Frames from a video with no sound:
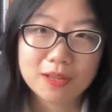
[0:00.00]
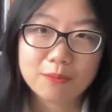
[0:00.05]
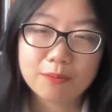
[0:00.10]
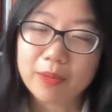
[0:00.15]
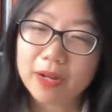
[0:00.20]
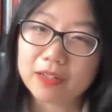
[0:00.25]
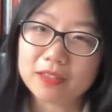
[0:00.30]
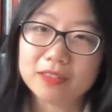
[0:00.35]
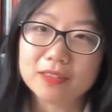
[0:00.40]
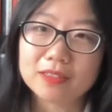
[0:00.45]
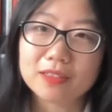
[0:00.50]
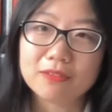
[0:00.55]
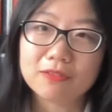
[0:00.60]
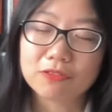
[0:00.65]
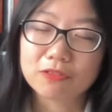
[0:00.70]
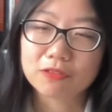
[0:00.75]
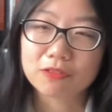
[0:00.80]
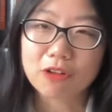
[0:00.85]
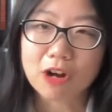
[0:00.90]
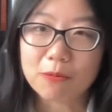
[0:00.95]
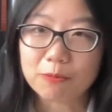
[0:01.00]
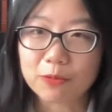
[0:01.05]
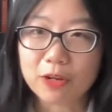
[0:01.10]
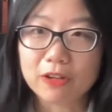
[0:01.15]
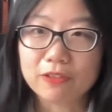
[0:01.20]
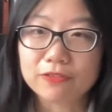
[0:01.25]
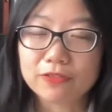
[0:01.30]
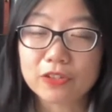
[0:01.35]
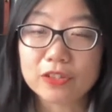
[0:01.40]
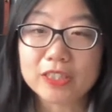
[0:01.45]
barons of
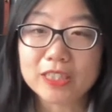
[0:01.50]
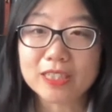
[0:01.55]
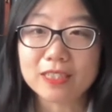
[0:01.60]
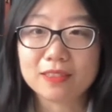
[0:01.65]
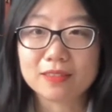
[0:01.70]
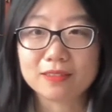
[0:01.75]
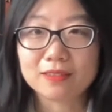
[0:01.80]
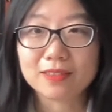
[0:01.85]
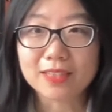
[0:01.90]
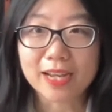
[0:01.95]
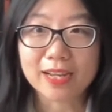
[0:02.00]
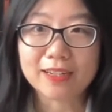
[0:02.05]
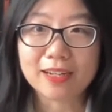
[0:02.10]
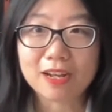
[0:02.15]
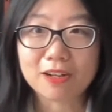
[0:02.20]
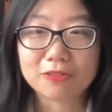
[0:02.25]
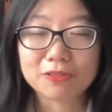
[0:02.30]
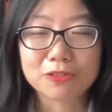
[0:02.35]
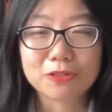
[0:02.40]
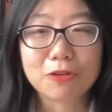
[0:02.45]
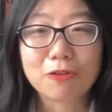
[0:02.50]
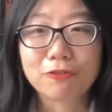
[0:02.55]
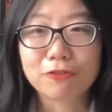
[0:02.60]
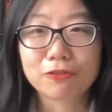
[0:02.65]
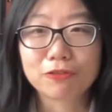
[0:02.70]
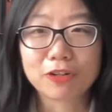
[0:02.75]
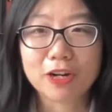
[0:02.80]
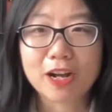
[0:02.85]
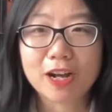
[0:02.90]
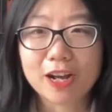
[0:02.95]
Cromwell fully died out. So
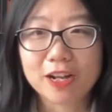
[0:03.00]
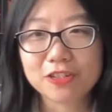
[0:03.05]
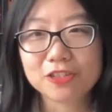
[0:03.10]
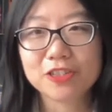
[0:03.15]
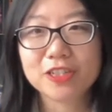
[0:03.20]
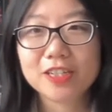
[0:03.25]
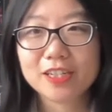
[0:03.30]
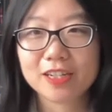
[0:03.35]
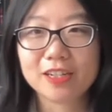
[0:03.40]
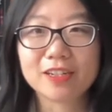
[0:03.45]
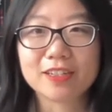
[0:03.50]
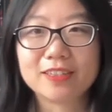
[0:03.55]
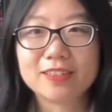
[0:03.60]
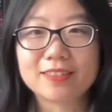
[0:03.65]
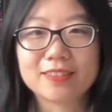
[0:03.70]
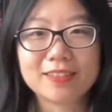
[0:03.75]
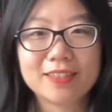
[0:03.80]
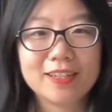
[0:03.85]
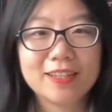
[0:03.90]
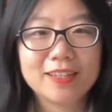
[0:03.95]
for a hundred years,